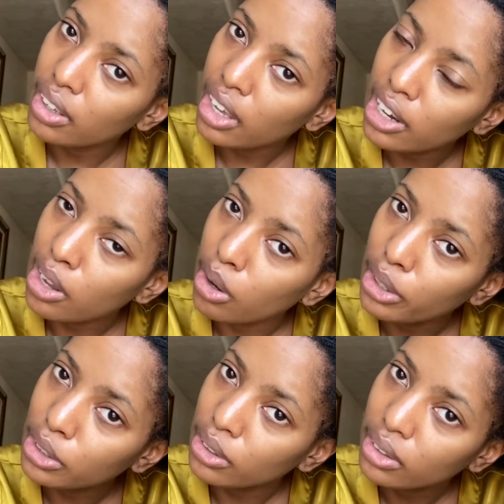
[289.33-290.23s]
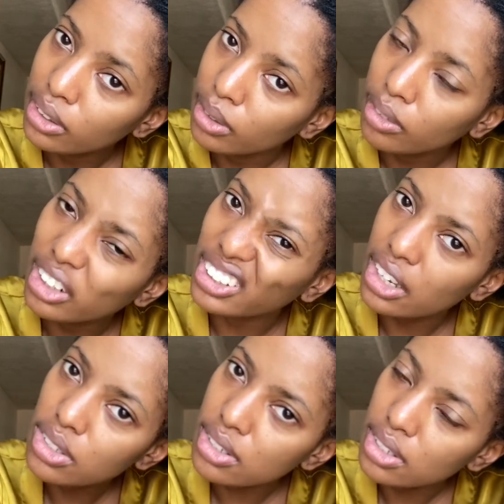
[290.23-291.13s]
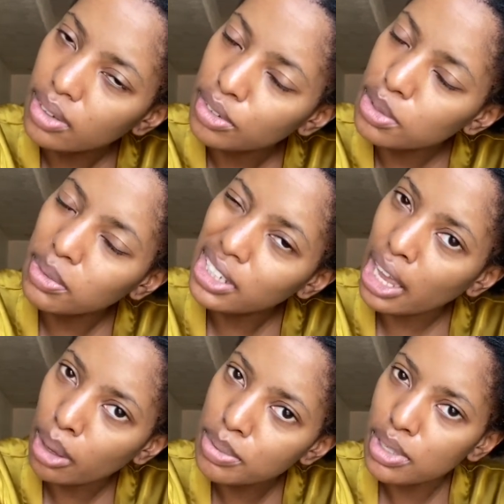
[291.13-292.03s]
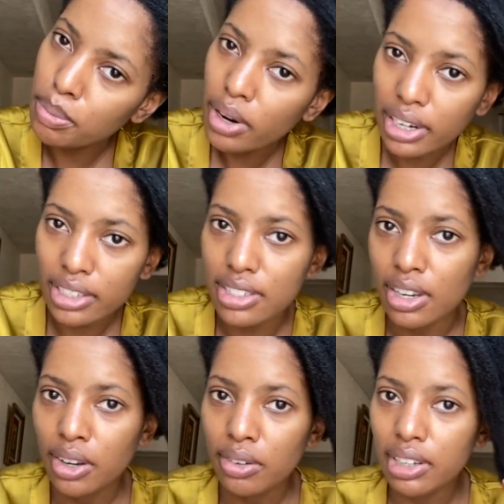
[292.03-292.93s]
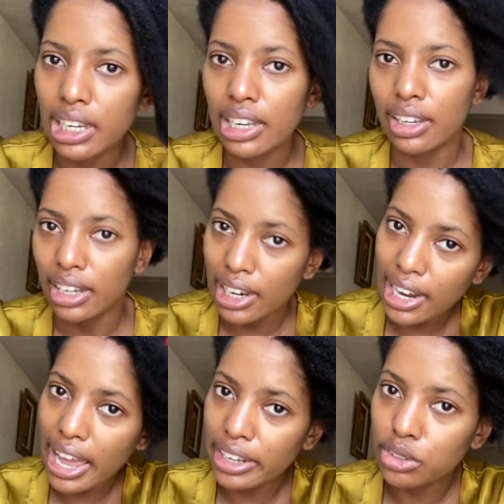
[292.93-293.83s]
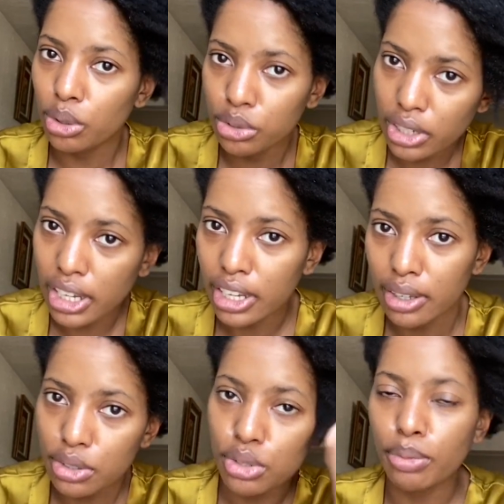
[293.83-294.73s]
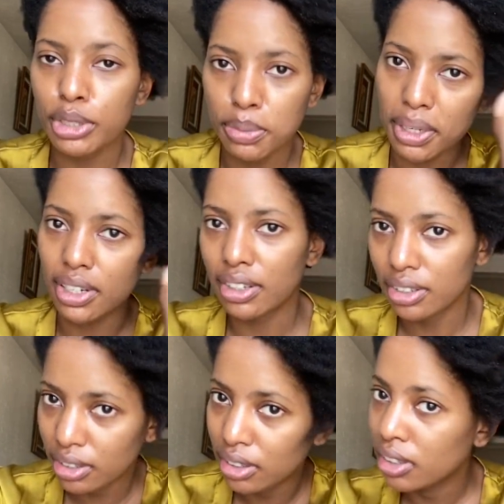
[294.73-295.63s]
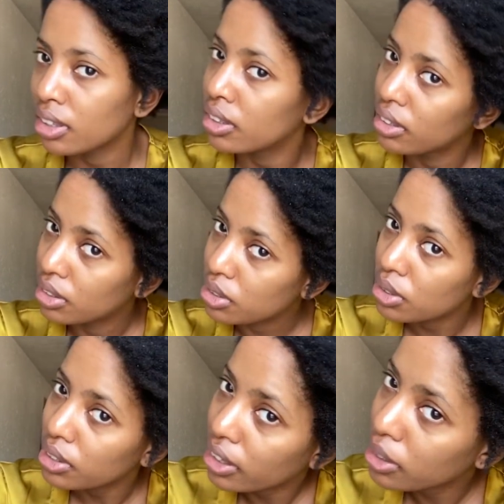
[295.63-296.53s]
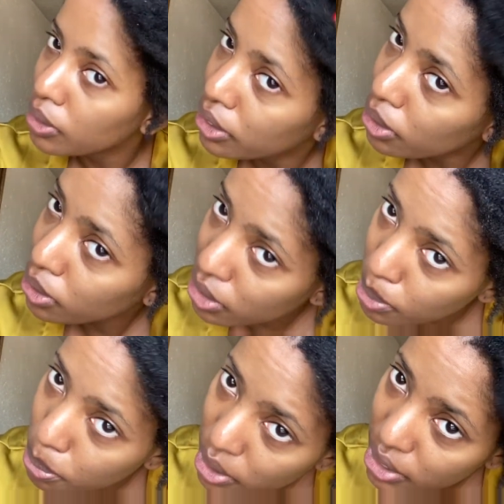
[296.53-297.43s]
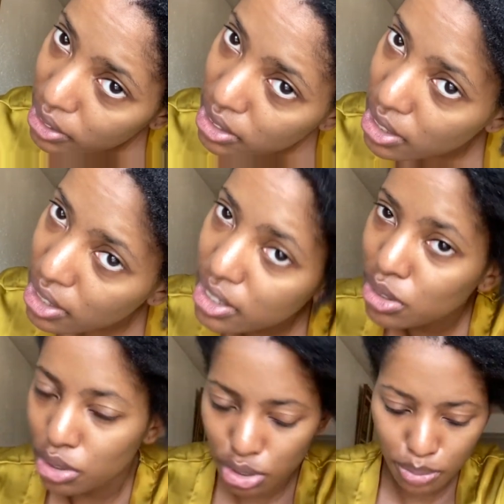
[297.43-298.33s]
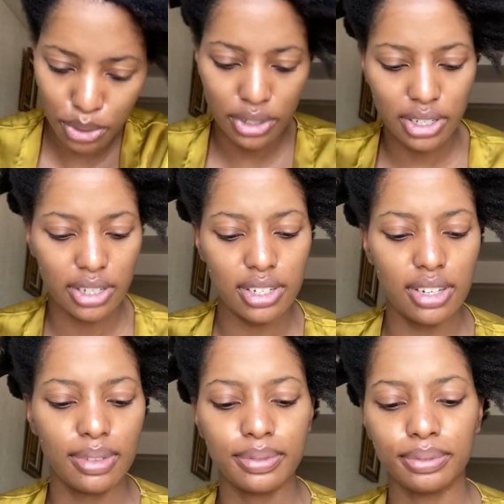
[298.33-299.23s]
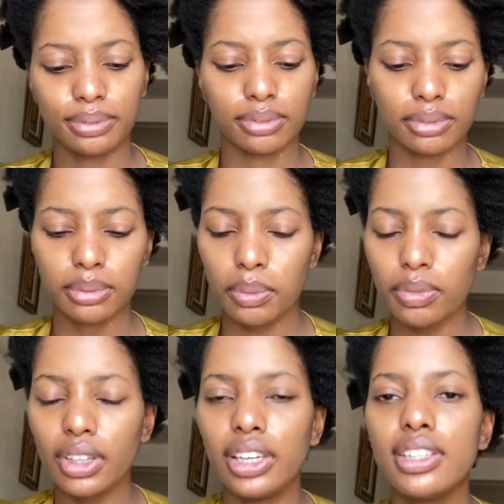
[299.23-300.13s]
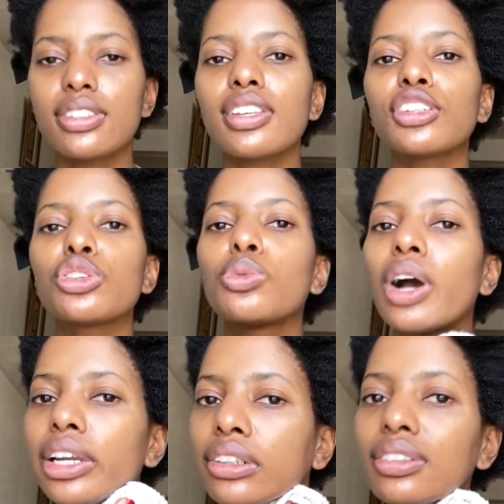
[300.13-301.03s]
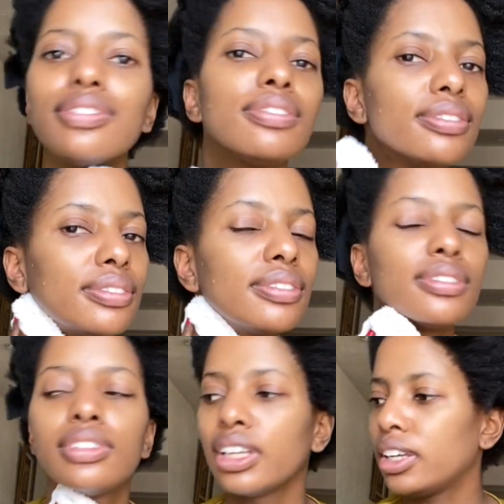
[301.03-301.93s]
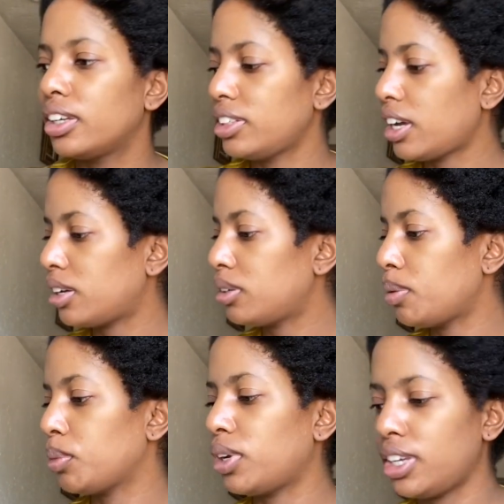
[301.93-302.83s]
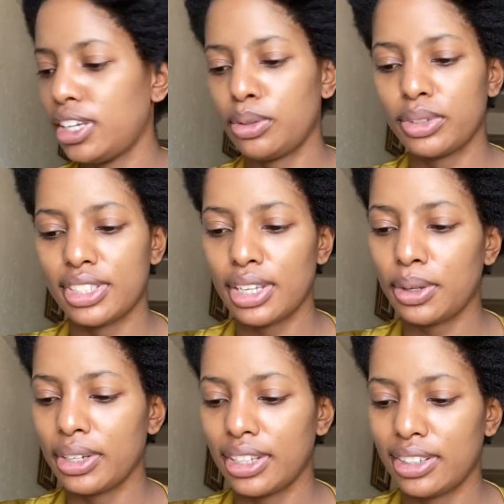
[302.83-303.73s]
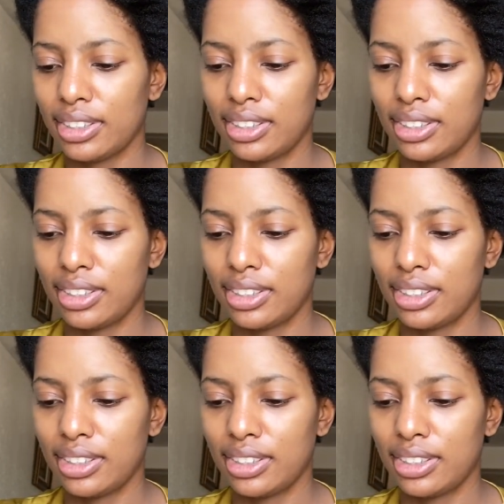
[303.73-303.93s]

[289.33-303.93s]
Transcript: allowing, well, vitamin E helps the product really land on your hair so much better. So yeah, here we go. The product is distributed in section 1. Now I'm going in with the oil.